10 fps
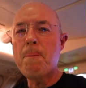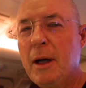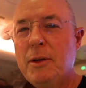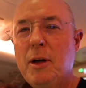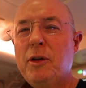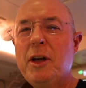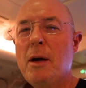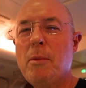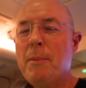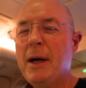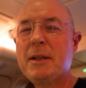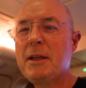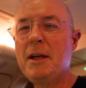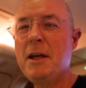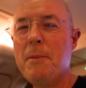I don't think I'm a
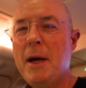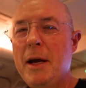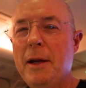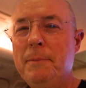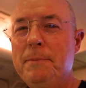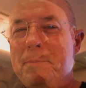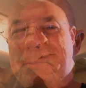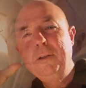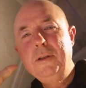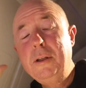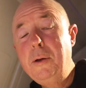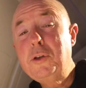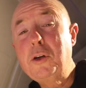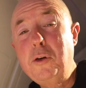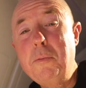martini man. It
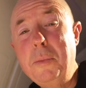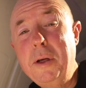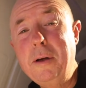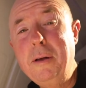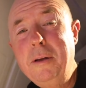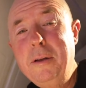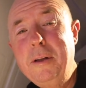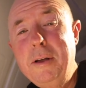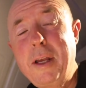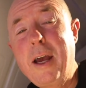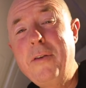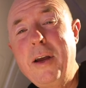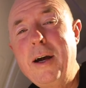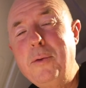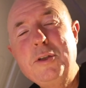was a good meal. The
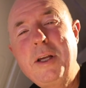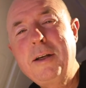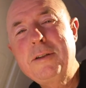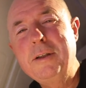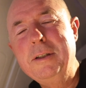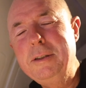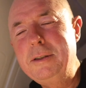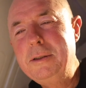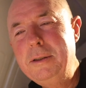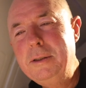caviar was excellent.